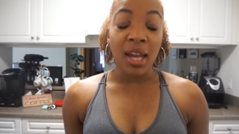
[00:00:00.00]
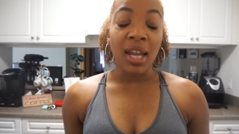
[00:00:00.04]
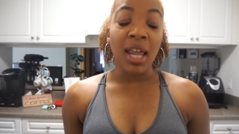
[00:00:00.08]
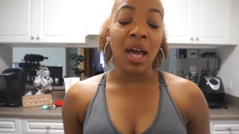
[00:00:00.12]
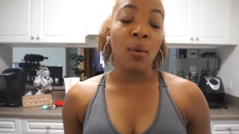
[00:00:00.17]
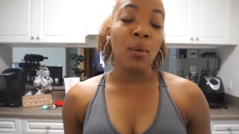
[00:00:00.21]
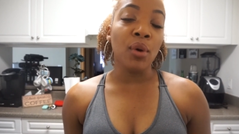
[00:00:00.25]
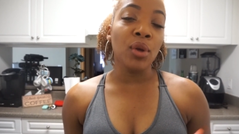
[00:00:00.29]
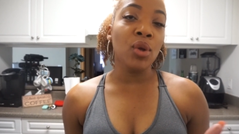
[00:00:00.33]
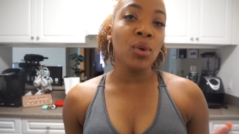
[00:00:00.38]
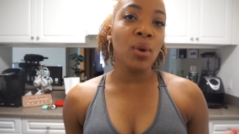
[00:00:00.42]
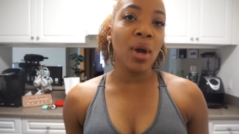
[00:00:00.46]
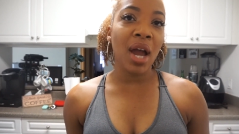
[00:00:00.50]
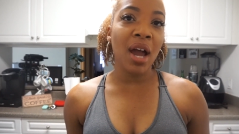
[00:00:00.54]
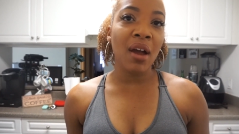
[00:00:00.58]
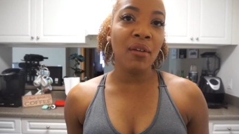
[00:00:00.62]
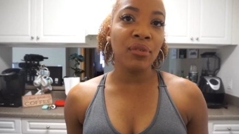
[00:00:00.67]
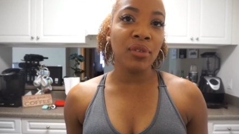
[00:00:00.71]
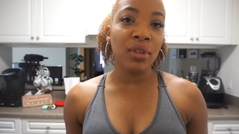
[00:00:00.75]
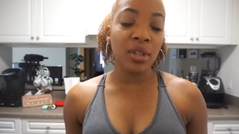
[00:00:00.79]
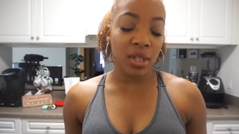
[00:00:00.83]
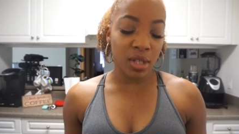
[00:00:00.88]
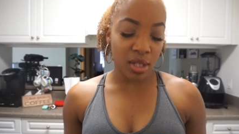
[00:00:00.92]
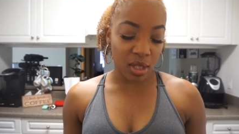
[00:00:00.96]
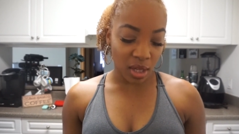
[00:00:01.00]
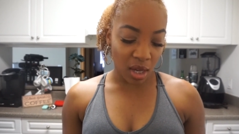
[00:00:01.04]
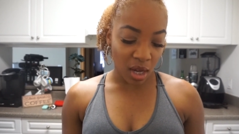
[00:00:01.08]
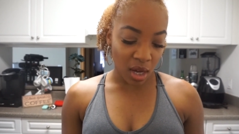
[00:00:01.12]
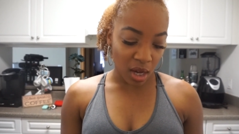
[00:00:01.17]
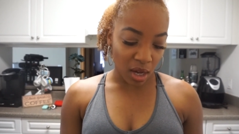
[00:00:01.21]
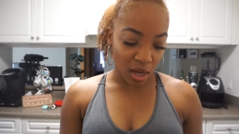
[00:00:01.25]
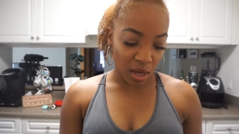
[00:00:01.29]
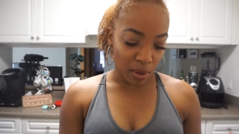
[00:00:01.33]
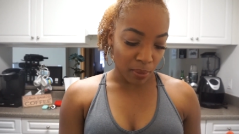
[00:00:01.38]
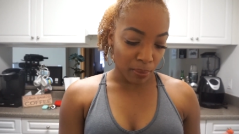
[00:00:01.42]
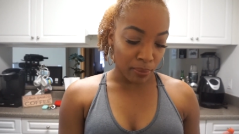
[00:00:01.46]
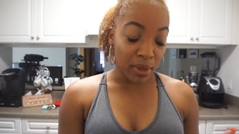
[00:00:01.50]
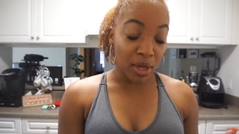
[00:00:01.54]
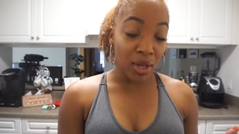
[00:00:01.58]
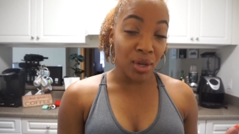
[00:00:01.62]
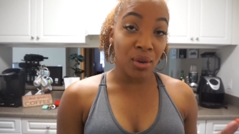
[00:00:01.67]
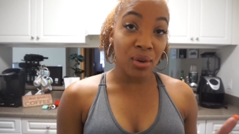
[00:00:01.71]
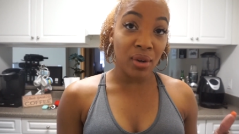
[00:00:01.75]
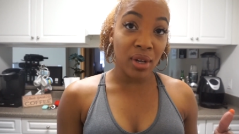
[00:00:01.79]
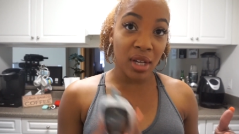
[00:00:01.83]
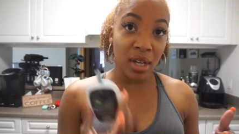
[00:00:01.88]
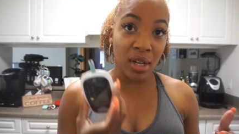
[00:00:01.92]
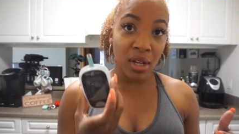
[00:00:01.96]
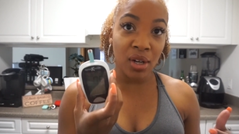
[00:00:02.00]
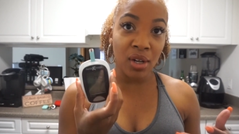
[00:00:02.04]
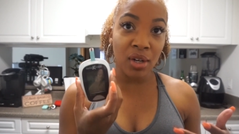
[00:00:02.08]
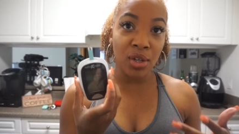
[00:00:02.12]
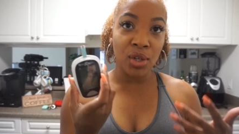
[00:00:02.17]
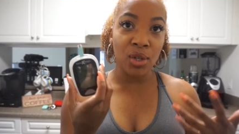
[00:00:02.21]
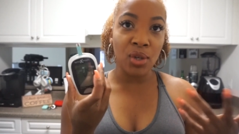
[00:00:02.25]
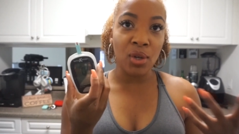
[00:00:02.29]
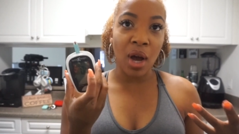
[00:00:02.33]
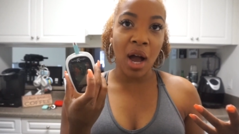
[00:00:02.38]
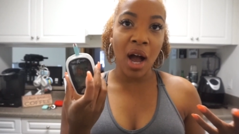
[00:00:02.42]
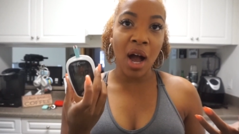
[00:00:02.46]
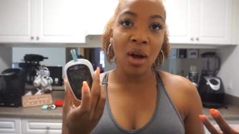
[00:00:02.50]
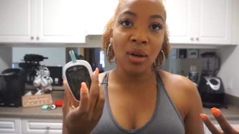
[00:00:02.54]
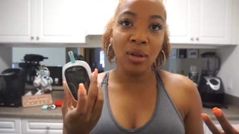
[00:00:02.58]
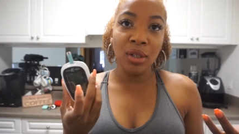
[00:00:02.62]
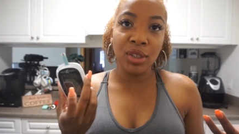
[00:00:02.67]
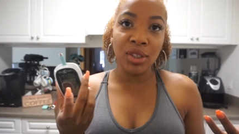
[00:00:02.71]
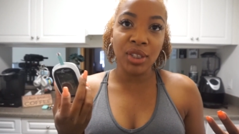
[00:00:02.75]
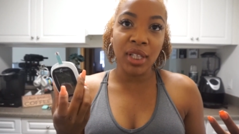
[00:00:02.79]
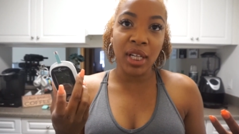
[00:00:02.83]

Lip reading: Like when you have this meter here, I only